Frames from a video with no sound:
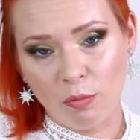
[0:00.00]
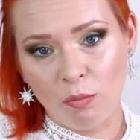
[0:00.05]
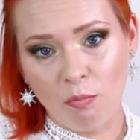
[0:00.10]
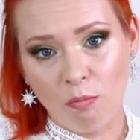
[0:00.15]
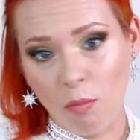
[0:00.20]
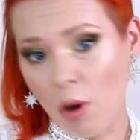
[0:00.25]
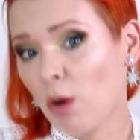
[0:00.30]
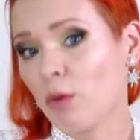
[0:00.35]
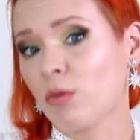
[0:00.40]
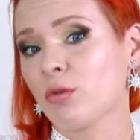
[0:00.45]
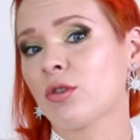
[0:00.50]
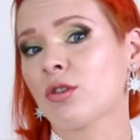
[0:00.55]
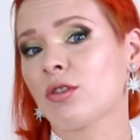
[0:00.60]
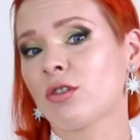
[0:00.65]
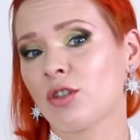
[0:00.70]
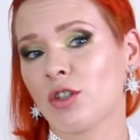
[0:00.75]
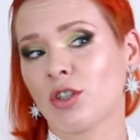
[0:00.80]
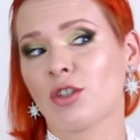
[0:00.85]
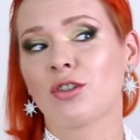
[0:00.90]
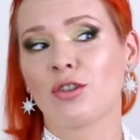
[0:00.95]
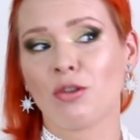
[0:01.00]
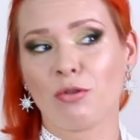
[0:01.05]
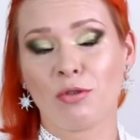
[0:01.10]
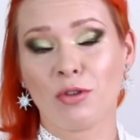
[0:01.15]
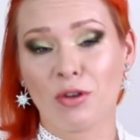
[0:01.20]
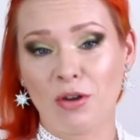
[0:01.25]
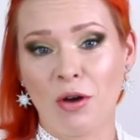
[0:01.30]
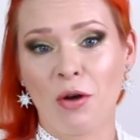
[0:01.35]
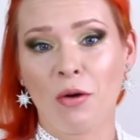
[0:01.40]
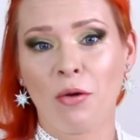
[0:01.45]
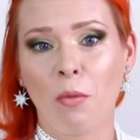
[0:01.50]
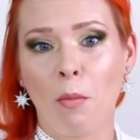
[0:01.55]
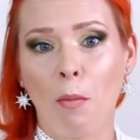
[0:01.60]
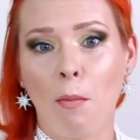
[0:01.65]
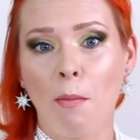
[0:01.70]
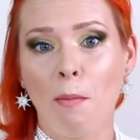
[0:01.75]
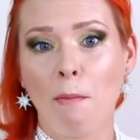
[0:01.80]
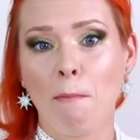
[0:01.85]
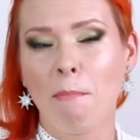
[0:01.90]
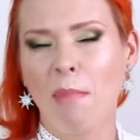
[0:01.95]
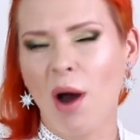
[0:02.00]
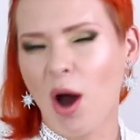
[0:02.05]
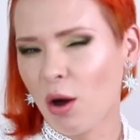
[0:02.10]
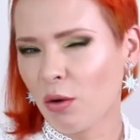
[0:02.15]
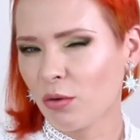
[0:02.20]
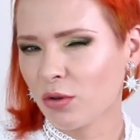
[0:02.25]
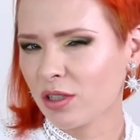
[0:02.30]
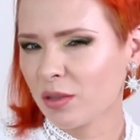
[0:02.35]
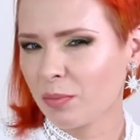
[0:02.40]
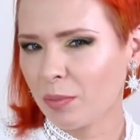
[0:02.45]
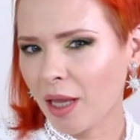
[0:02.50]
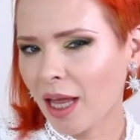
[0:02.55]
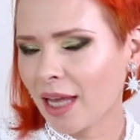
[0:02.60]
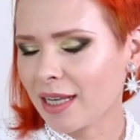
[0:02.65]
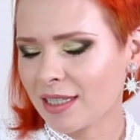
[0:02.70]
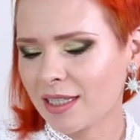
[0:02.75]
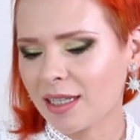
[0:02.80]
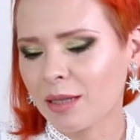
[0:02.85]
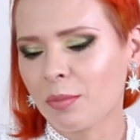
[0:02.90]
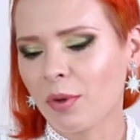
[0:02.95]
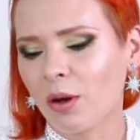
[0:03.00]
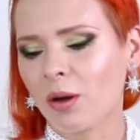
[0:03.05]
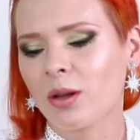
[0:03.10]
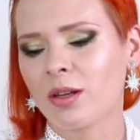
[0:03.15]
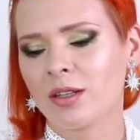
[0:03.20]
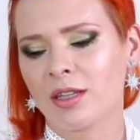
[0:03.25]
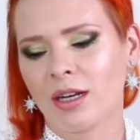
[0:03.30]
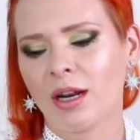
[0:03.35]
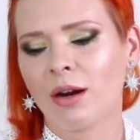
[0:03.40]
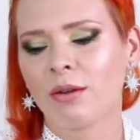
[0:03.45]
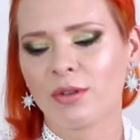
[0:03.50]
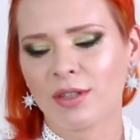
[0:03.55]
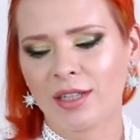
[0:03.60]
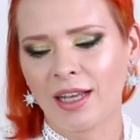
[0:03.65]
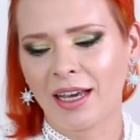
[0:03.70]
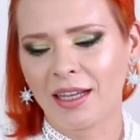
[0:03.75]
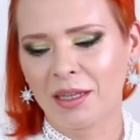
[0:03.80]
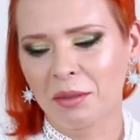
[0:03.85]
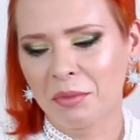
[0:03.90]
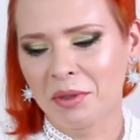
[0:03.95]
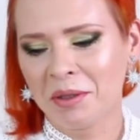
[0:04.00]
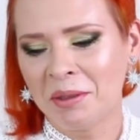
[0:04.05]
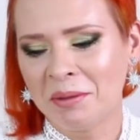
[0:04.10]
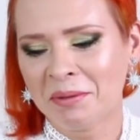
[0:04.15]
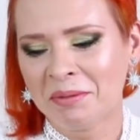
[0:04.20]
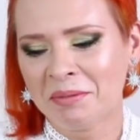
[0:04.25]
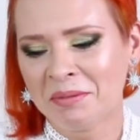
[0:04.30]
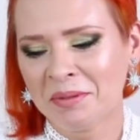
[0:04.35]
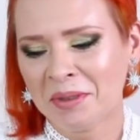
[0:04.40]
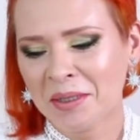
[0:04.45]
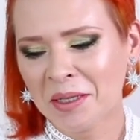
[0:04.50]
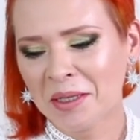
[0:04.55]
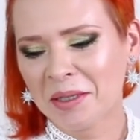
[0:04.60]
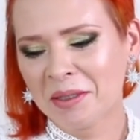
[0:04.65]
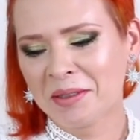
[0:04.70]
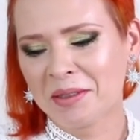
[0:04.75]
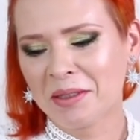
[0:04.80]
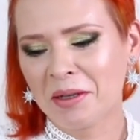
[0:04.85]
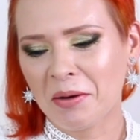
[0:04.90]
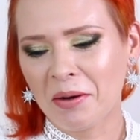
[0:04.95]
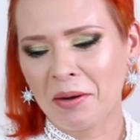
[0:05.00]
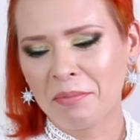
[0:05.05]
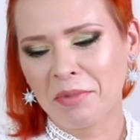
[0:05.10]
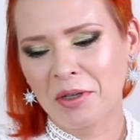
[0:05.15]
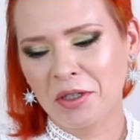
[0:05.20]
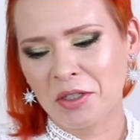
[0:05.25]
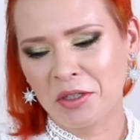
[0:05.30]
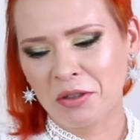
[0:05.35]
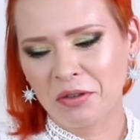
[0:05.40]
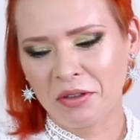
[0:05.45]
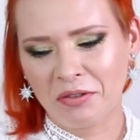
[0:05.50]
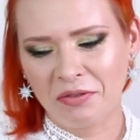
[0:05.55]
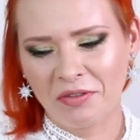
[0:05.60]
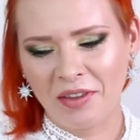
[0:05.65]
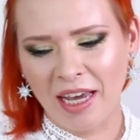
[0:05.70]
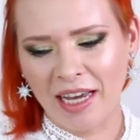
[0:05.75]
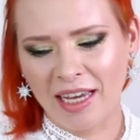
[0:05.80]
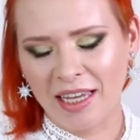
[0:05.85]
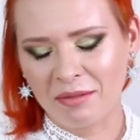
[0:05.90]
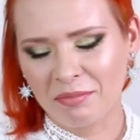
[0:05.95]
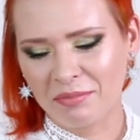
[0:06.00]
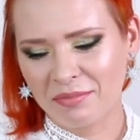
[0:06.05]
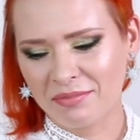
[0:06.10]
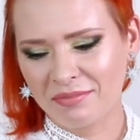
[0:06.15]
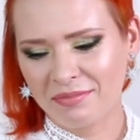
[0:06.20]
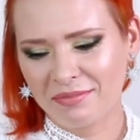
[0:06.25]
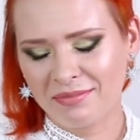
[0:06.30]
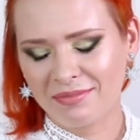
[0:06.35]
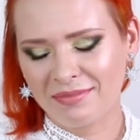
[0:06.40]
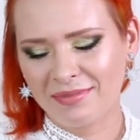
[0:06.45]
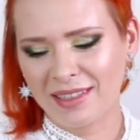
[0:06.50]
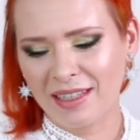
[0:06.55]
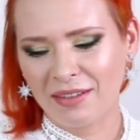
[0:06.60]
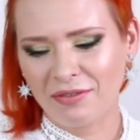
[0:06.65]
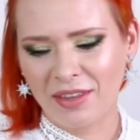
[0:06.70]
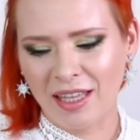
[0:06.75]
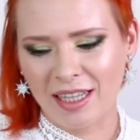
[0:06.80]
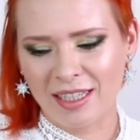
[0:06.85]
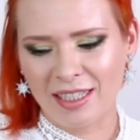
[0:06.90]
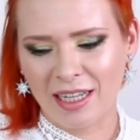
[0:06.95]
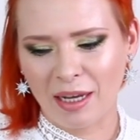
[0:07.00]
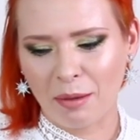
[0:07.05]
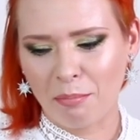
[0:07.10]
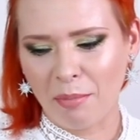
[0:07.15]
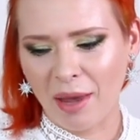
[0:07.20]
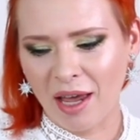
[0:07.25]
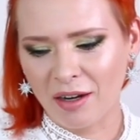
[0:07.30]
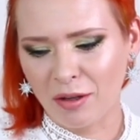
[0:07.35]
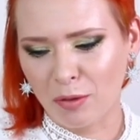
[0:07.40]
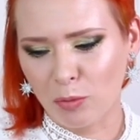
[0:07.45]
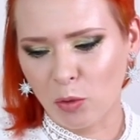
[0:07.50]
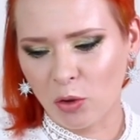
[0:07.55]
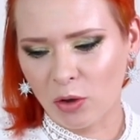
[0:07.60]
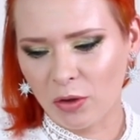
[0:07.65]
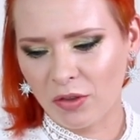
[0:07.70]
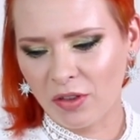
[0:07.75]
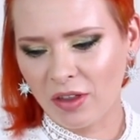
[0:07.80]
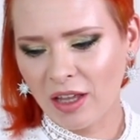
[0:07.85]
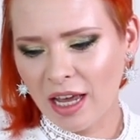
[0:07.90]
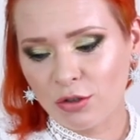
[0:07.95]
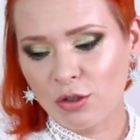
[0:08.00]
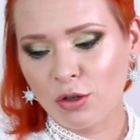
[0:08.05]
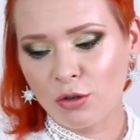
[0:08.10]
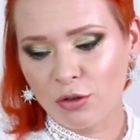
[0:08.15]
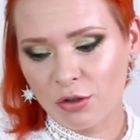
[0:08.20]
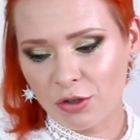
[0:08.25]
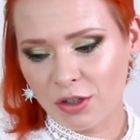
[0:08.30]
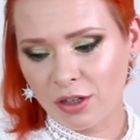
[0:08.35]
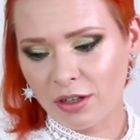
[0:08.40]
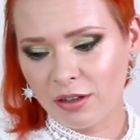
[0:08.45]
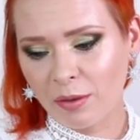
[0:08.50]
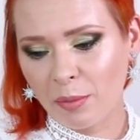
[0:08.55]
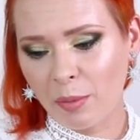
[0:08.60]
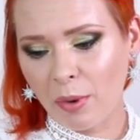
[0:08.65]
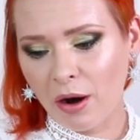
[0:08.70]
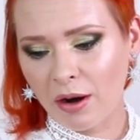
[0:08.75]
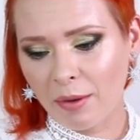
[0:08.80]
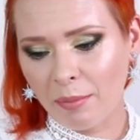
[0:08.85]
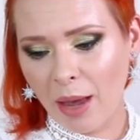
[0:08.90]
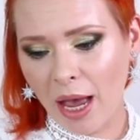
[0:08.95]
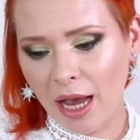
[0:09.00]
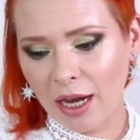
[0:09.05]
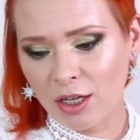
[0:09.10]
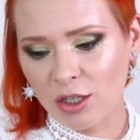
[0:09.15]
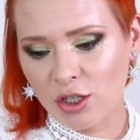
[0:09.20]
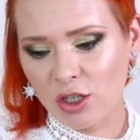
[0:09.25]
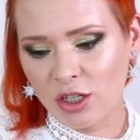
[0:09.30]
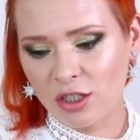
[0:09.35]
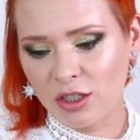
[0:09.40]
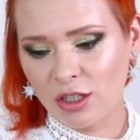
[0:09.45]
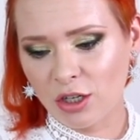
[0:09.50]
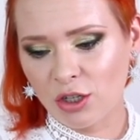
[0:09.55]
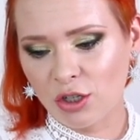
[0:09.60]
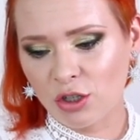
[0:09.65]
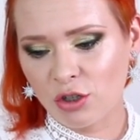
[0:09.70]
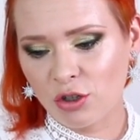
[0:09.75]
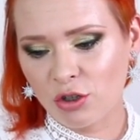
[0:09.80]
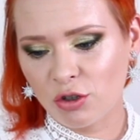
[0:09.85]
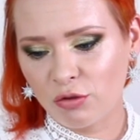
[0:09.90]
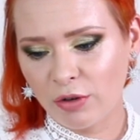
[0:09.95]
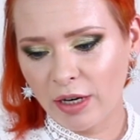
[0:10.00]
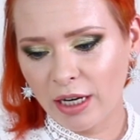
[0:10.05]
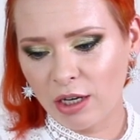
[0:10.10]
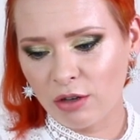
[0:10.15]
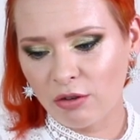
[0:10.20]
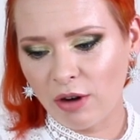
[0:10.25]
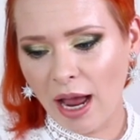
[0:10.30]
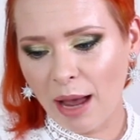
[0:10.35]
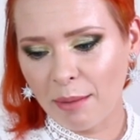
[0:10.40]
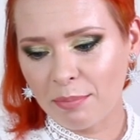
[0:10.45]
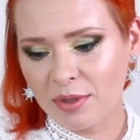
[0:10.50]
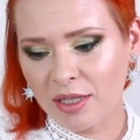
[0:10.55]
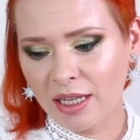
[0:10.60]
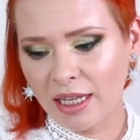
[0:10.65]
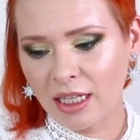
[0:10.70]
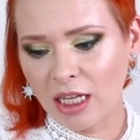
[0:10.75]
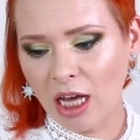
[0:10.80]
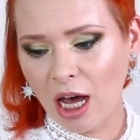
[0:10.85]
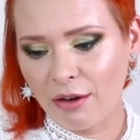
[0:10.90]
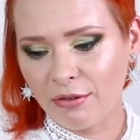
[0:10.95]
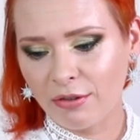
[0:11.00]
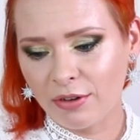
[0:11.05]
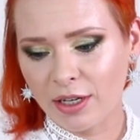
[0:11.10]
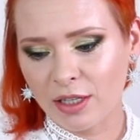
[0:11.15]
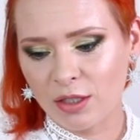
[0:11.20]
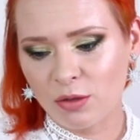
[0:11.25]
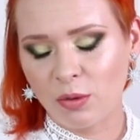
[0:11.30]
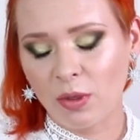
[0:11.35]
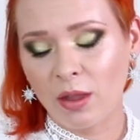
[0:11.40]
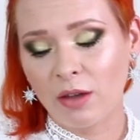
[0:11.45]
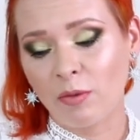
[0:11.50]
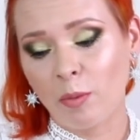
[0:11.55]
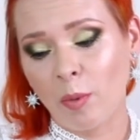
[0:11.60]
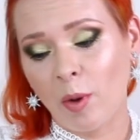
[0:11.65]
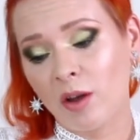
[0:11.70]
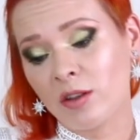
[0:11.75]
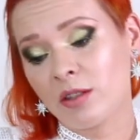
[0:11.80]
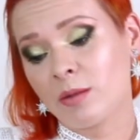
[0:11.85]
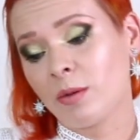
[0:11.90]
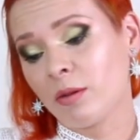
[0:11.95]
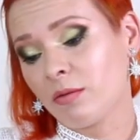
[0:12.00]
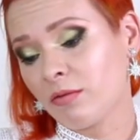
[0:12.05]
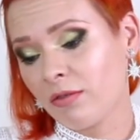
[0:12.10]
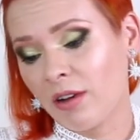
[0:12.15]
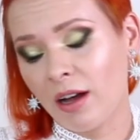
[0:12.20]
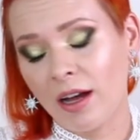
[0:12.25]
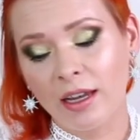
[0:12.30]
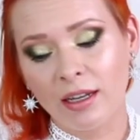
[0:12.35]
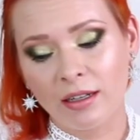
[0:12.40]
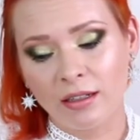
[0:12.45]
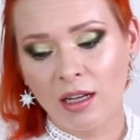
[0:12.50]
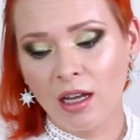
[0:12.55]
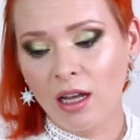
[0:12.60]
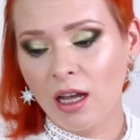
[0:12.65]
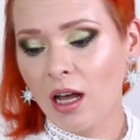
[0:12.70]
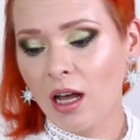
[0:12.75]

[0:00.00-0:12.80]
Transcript: most, just to, you know, most plastic bottles are now recyclable. So I'm not sure if they can, if that's like metal worth. Tertiary packaging such as shrink wraps and coverings when never possible, fine.